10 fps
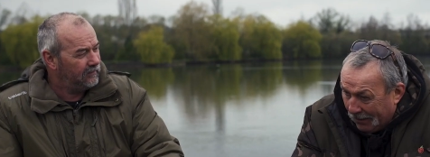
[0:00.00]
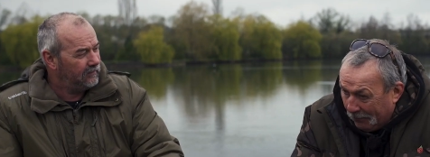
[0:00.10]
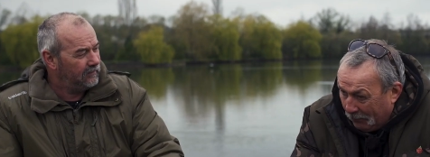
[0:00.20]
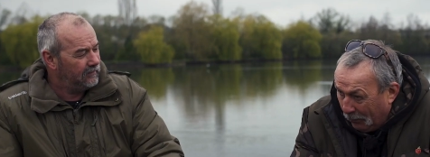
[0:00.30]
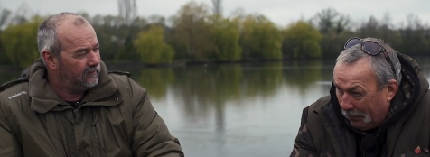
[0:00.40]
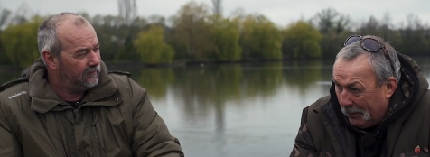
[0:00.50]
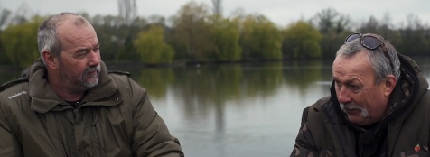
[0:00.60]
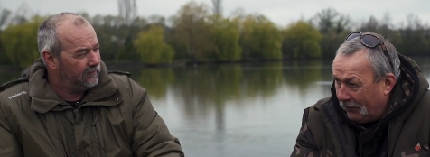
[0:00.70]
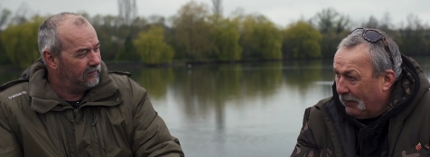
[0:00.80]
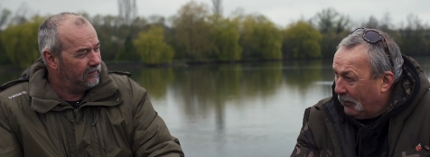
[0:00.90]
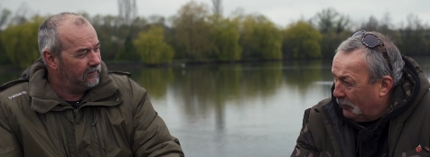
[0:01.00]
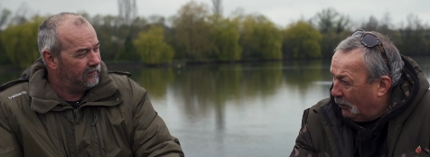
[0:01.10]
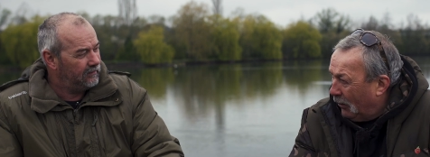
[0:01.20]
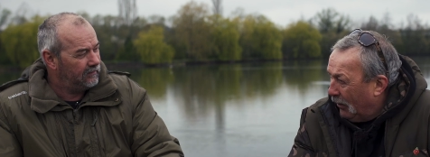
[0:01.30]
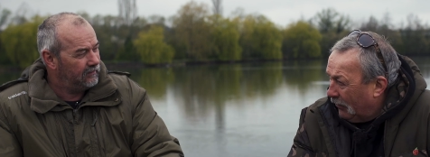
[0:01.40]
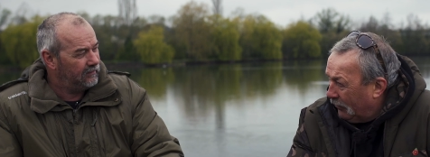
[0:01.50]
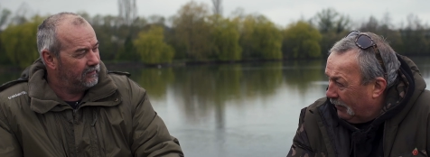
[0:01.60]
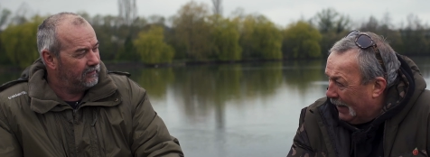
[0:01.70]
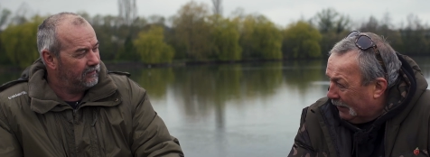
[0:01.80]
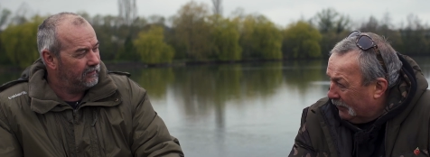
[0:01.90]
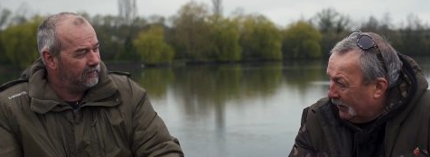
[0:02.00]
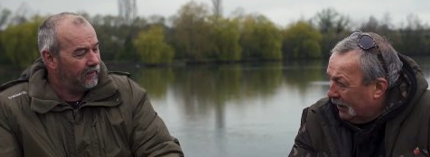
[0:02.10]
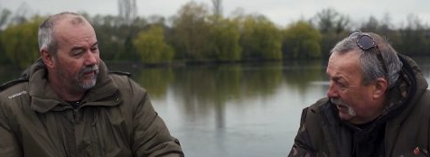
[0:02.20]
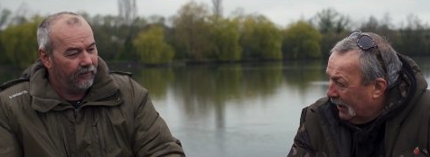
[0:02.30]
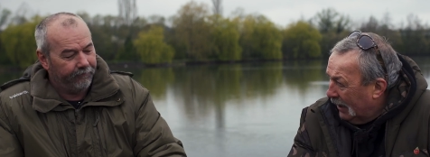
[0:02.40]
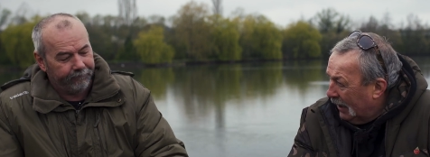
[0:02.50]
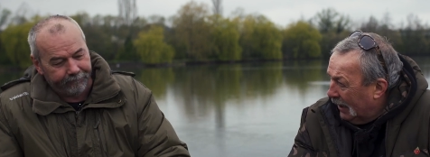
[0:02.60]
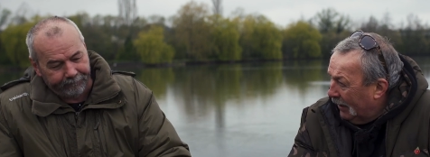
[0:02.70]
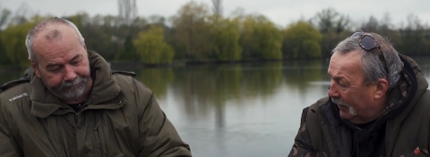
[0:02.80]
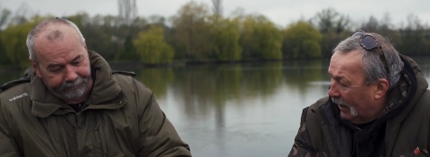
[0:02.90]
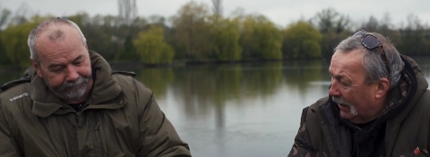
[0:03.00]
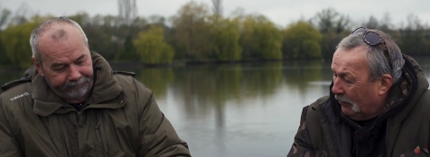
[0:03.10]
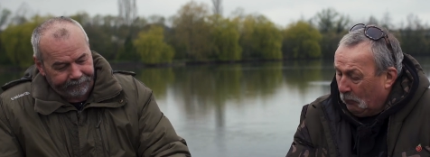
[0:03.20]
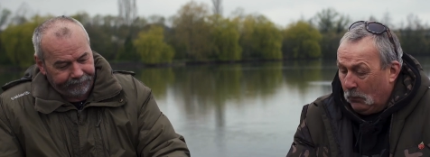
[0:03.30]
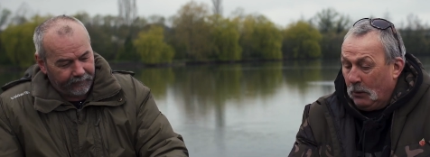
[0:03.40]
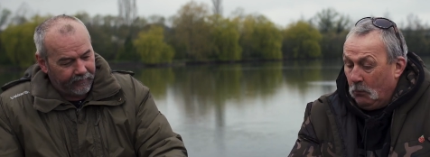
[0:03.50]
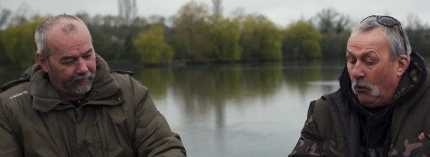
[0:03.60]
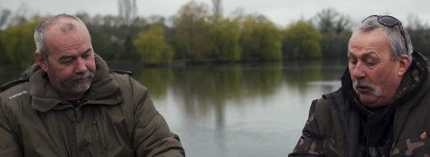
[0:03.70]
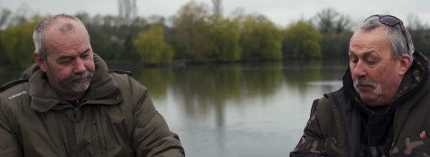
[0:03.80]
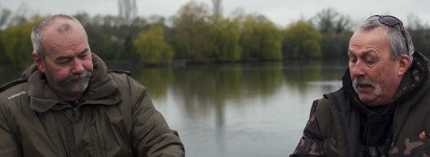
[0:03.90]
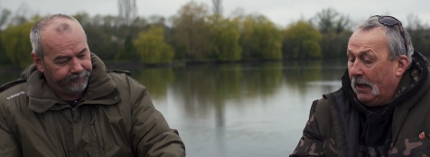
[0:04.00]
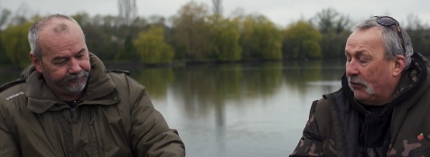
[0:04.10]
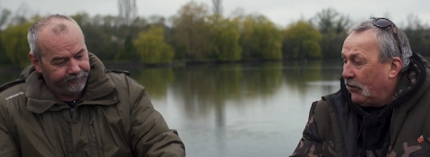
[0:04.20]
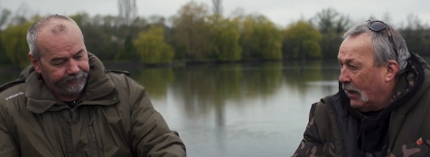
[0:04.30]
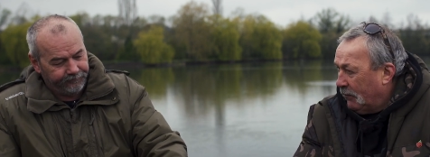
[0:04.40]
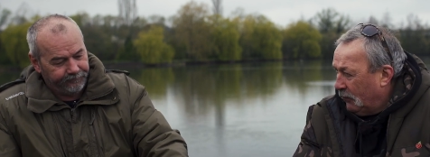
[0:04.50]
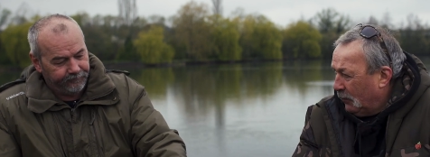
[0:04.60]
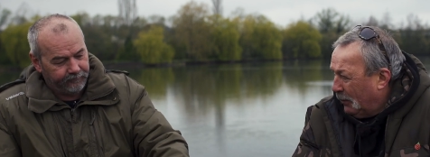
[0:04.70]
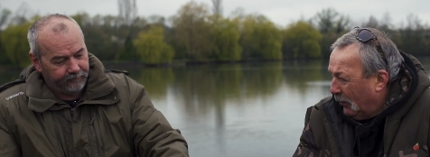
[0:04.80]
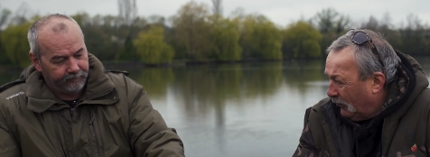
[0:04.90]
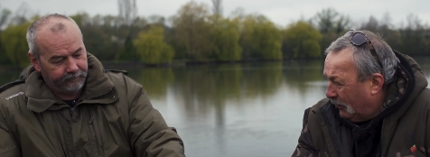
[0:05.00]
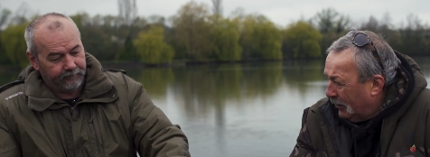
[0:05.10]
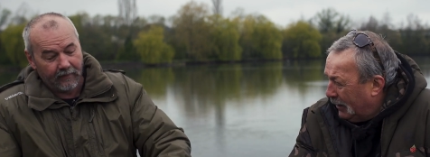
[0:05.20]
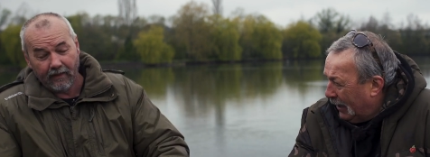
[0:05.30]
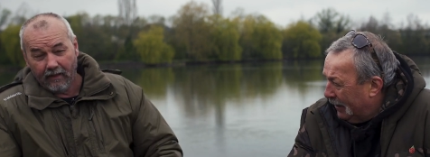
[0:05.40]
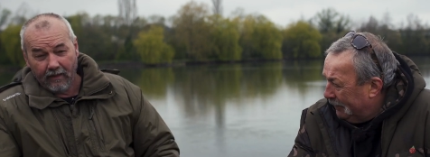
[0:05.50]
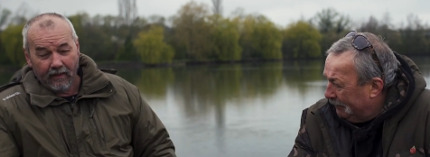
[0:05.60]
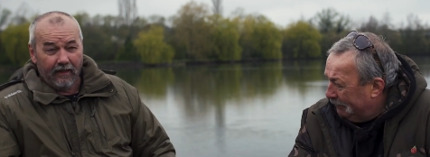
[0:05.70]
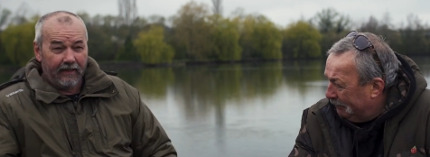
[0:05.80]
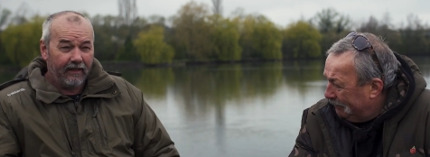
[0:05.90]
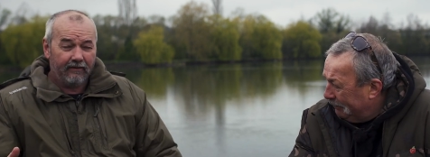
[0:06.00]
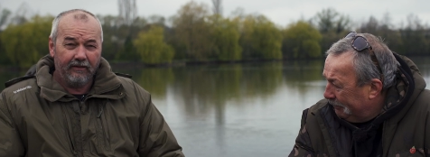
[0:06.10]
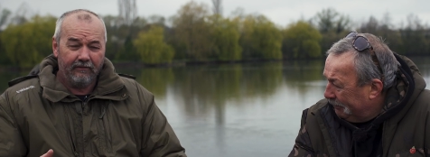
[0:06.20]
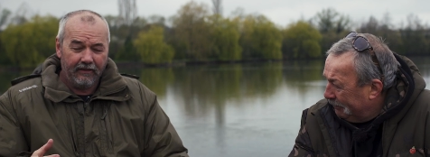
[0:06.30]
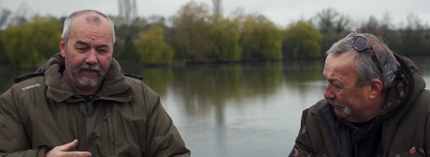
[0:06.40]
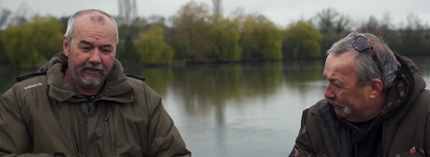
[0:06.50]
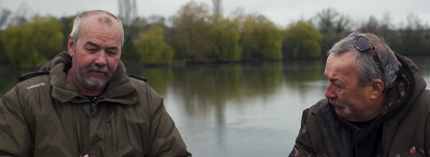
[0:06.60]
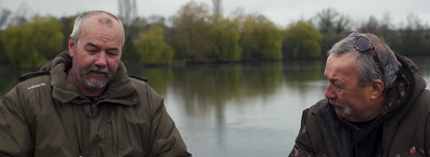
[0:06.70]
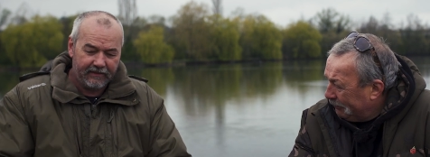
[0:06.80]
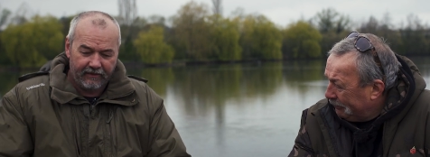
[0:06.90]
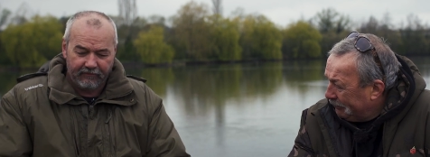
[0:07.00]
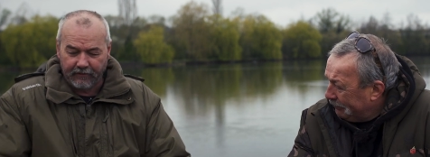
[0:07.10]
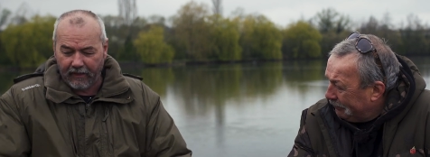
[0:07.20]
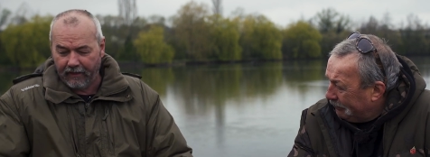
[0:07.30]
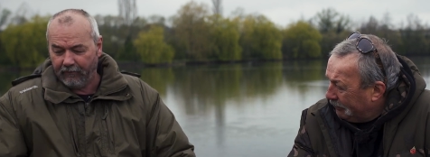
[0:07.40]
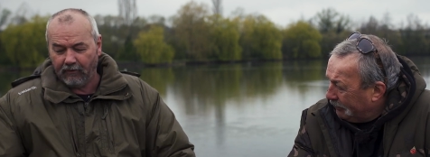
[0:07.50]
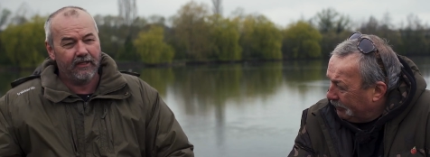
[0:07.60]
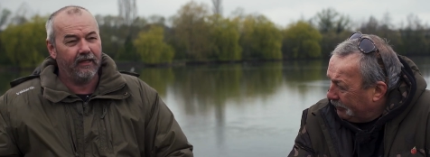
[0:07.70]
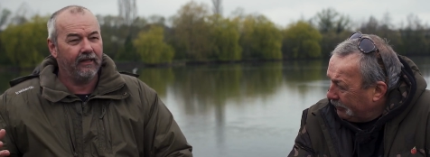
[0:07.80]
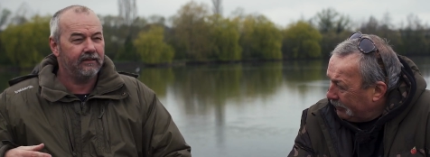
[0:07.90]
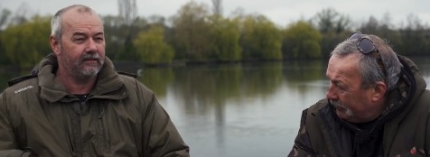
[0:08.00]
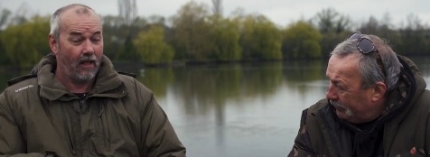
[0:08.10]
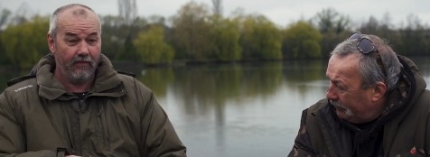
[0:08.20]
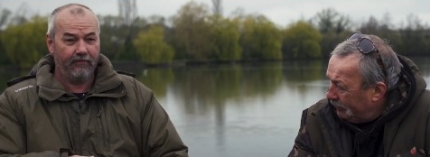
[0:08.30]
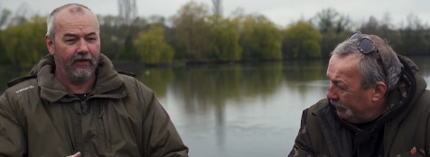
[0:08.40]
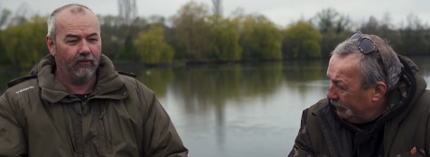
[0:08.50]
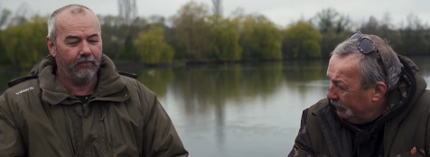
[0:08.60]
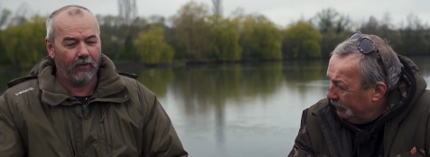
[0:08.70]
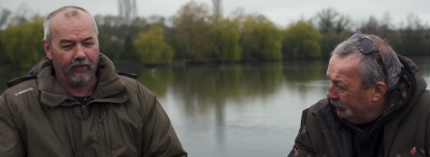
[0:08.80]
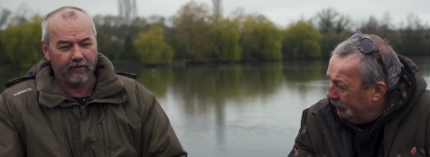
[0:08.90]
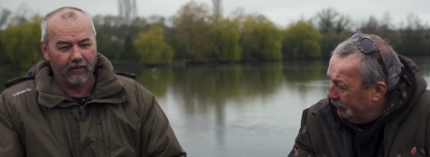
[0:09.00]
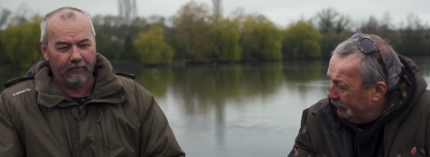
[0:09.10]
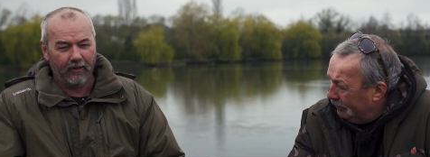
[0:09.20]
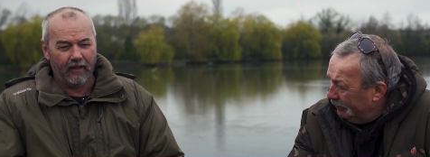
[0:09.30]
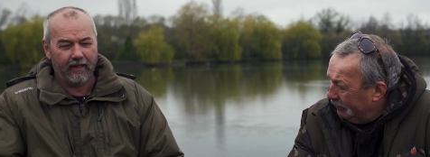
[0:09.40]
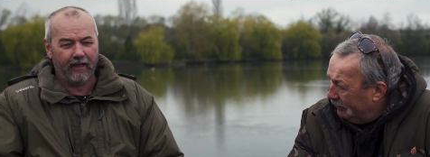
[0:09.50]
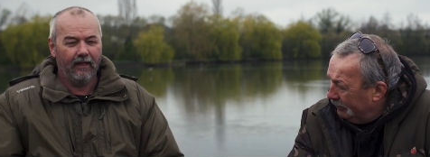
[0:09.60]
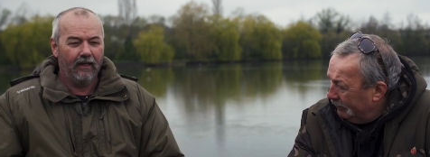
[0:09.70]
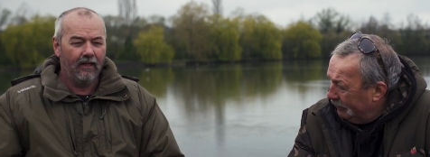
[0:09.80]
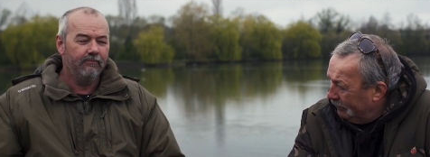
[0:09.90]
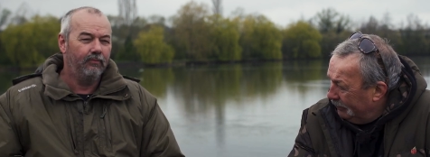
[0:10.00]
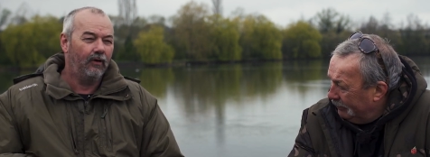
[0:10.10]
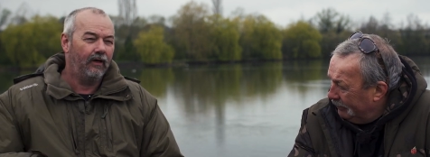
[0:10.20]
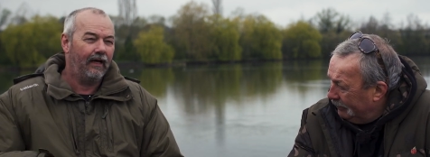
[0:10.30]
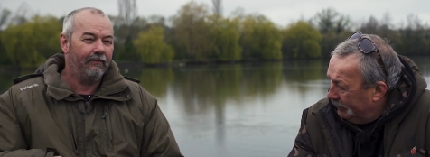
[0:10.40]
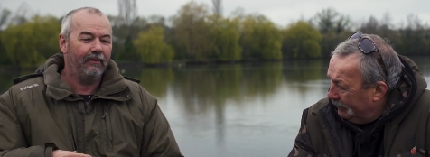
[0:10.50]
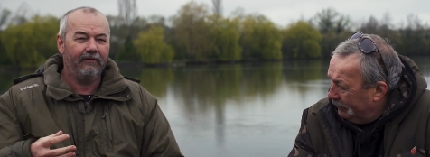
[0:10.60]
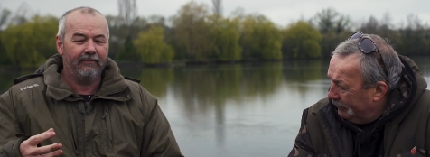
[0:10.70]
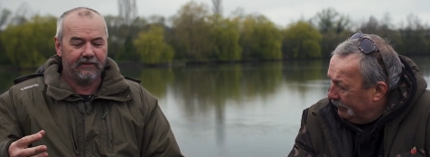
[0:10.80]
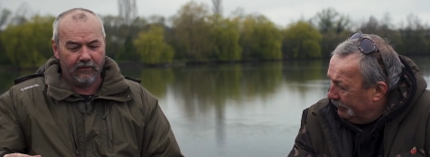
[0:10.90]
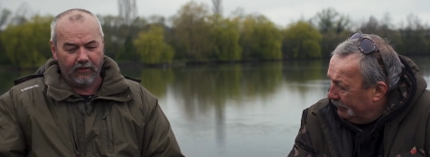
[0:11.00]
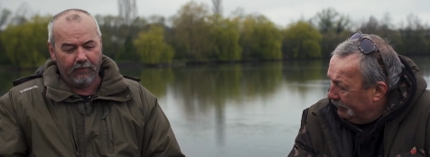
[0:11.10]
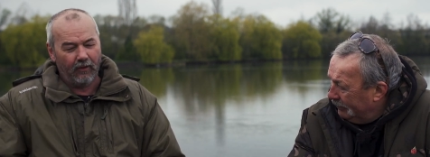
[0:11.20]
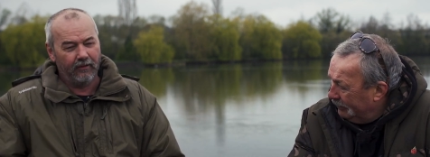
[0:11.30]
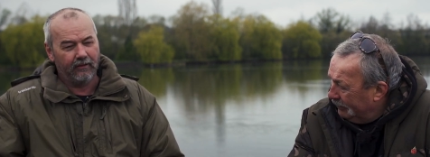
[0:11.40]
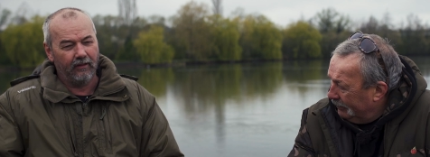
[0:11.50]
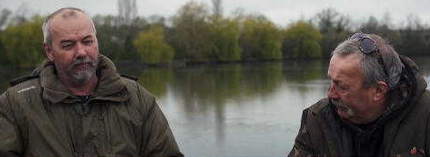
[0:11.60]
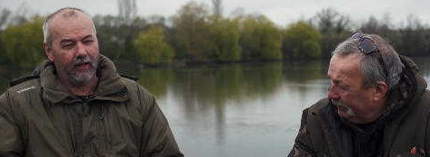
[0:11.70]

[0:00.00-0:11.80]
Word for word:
Speaker 1: like probably the safest product around, uh, and, and we want to be as safe as we possibly can.
Speaker 2: Yeah, you need to be as safe as, I'm not saying it's the only product on the market, but I believe it's the only product on the